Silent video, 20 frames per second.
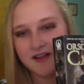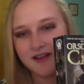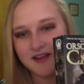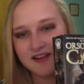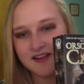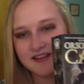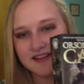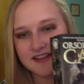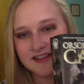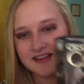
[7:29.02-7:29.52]

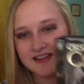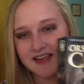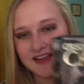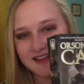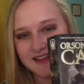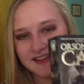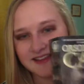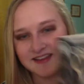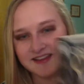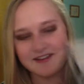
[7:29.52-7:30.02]
The
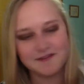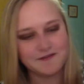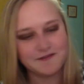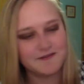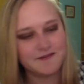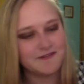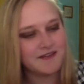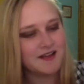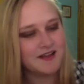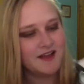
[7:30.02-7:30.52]
Gate
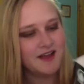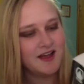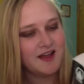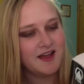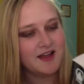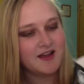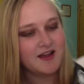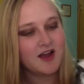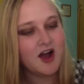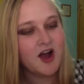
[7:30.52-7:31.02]
Thief,
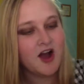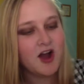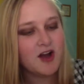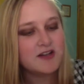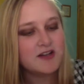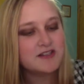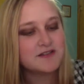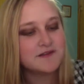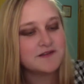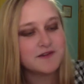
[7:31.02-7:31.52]
Card
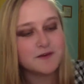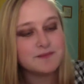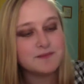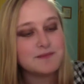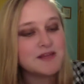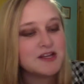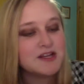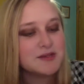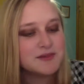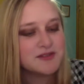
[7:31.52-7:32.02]
is a
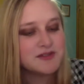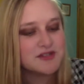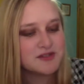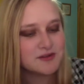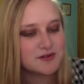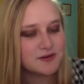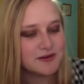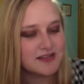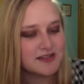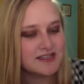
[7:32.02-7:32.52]
formidable
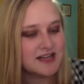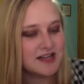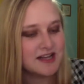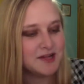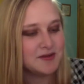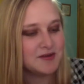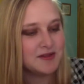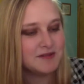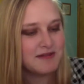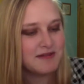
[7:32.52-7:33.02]
storyteller
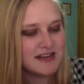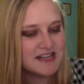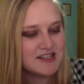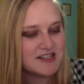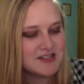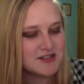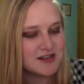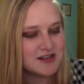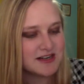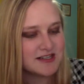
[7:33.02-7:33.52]
with many
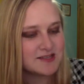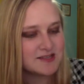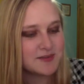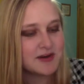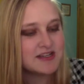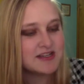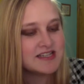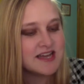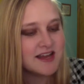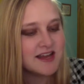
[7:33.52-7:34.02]
strengths,
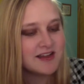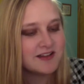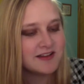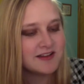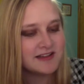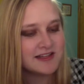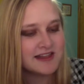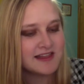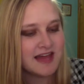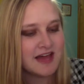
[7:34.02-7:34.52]

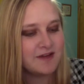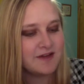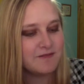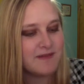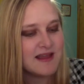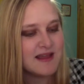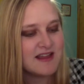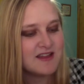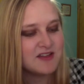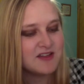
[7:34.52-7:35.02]
particularly that of
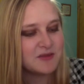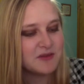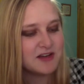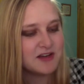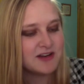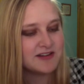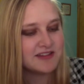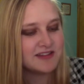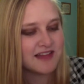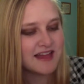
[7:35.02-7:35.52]
making the
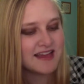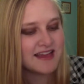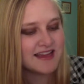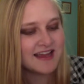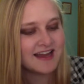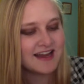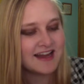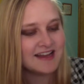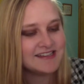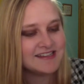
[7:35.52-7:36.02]
reader like
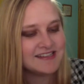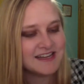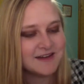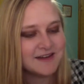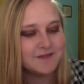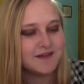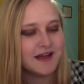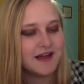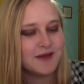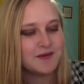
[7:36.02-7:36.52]
and
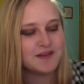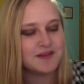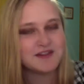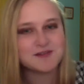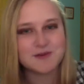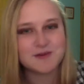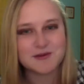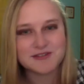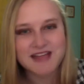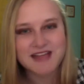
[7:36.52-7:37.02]
identify with his
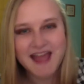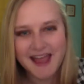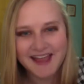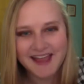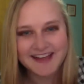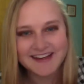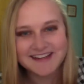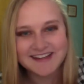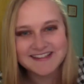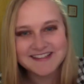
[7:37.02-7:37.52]

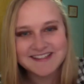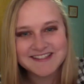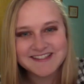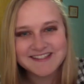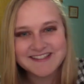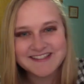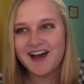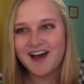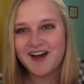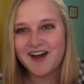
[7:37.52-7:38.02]

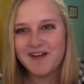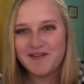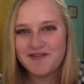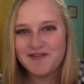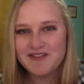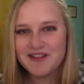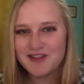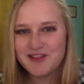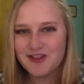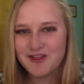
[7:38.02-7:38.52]
protagonists. Of
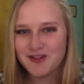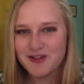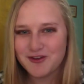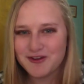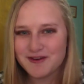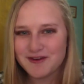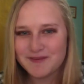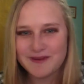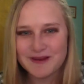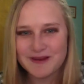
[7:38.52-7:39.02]
the
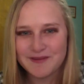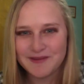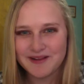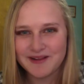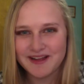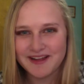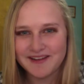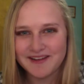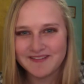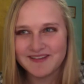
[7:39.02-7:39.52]
3 people
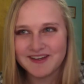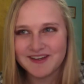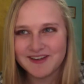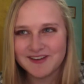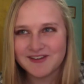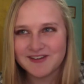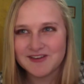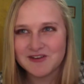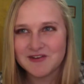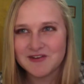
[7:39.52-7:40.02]
I have
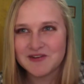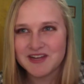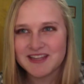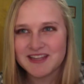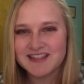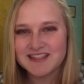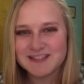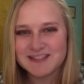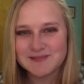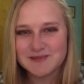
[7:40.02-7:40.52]
known who read
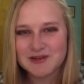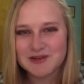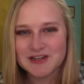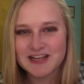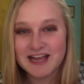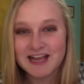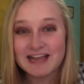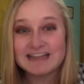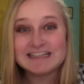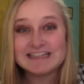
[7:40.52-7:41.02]
this
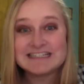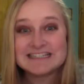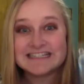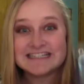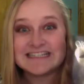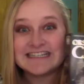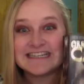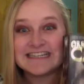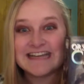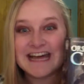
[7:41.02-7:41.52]
book,
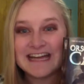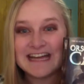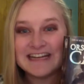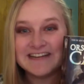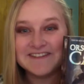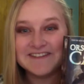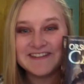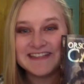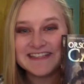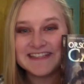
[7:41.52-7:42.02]
none
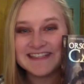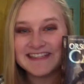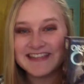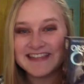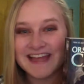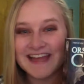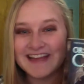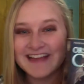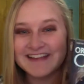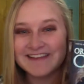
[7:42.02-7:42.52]
of us
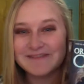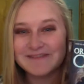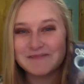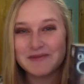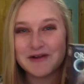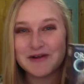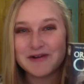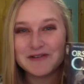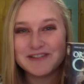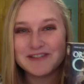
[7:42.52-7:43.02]
like the
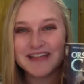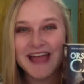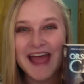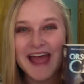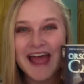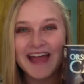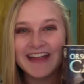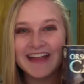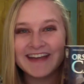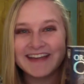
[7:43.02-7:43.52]

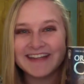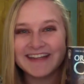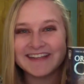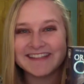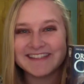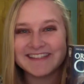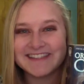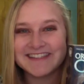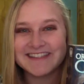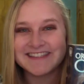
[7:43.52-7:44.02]

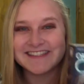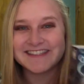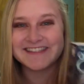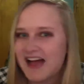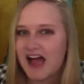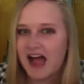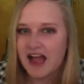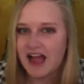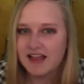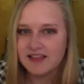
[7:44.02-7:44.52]
protagonists.
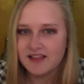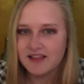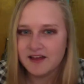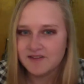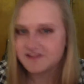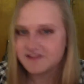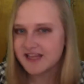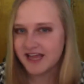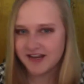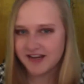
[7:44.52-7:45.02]
I
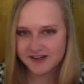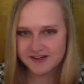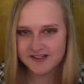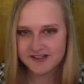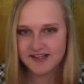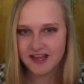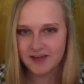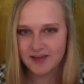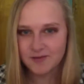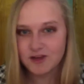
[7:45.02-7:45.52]
loved Ender's
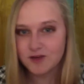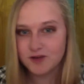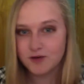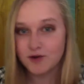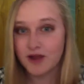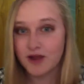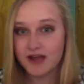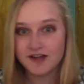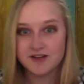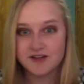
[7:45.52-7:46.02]
Game. He
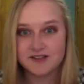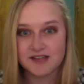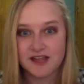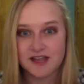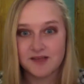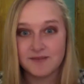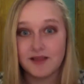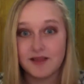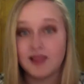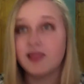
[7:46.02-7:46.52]
wrote Ender's
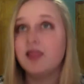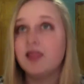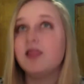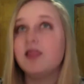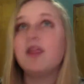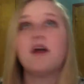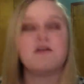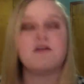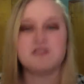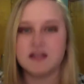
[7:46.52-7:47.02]
Game.
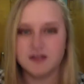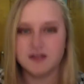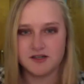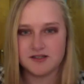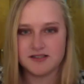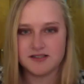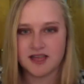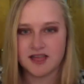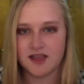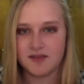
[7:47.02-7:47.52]
Loved
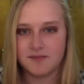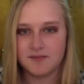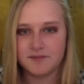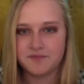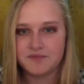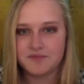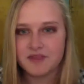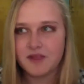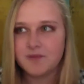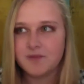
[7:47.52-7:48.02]
Ender's Game.
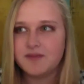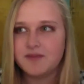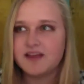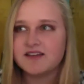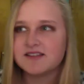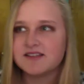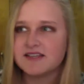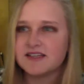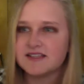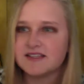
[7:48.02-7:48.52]

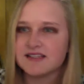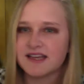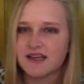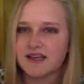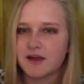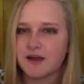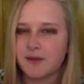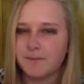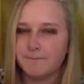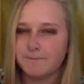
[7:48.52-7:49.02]
Because his,
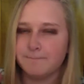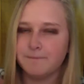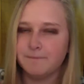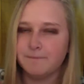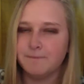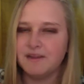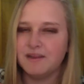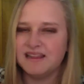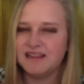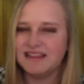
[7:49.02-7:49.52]
like,
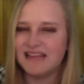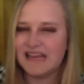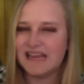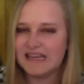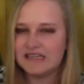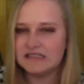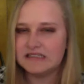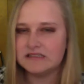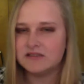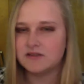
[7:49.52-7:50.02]

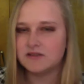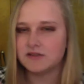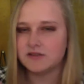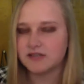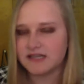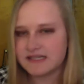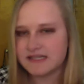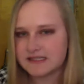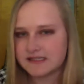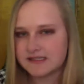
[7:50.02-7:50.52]
blatant
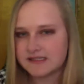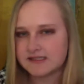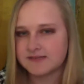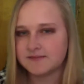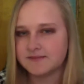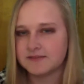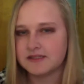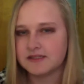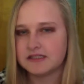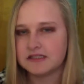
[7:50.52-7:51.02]

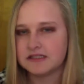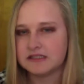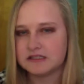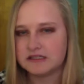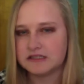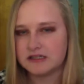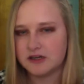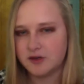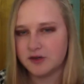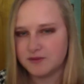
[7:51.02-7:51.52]
racism,
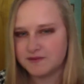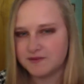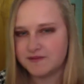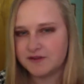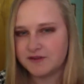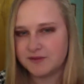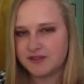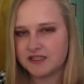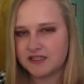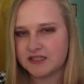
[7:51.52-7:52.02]

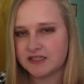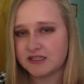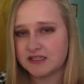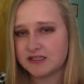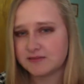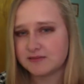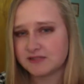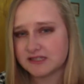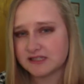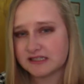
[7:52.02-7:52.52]
homophobia,
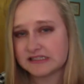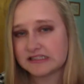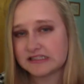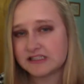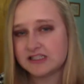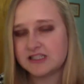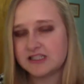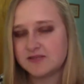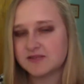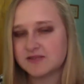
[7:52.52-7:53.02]
and
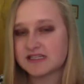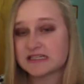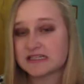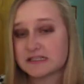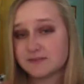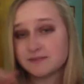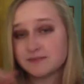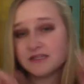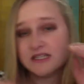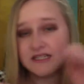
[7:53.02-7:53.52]
misogyny was kind
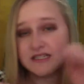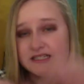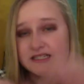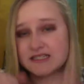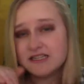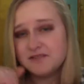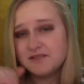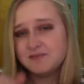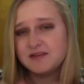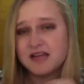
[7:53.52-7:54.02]
of buried
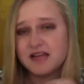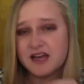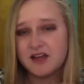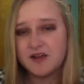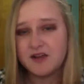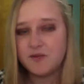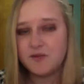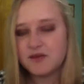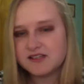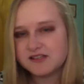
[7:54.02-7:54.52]
deep down.
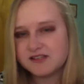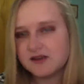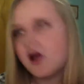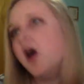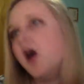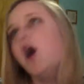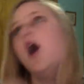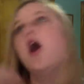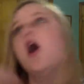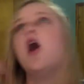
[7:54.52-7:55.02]
It wasn't
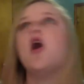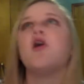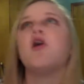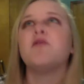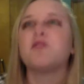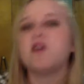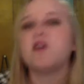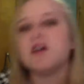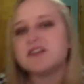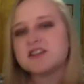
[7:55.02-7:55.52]

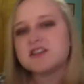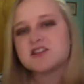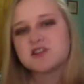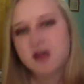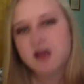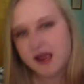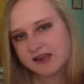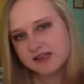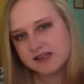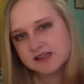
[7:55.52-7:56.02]
overall
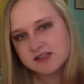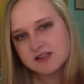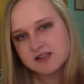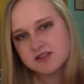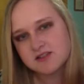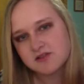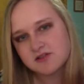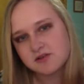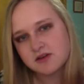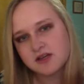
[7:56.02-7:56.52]
distracting to the
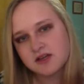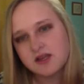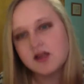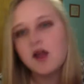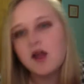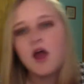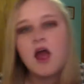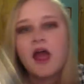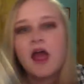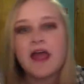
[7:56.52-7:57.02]
story.
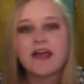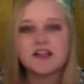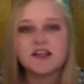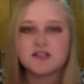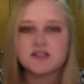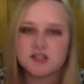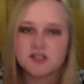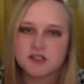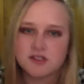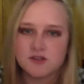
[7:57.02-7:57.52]
It's
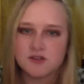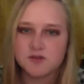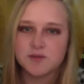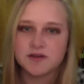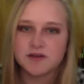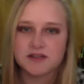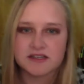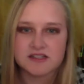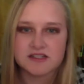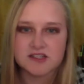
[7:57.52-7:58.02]
super
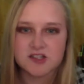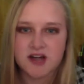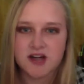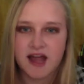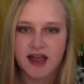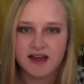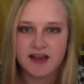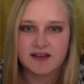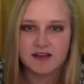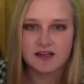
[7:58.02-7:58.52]

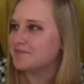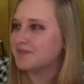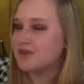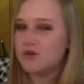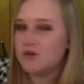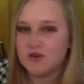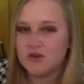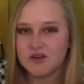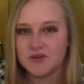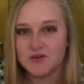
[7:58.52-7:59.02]
distracting.
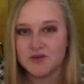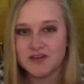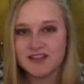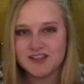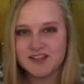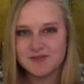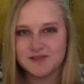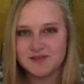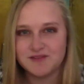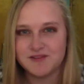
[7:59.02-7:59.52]
You can read
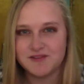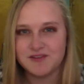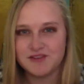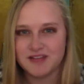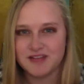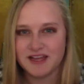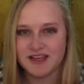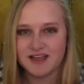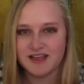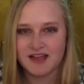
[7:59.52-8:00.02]
them if you like.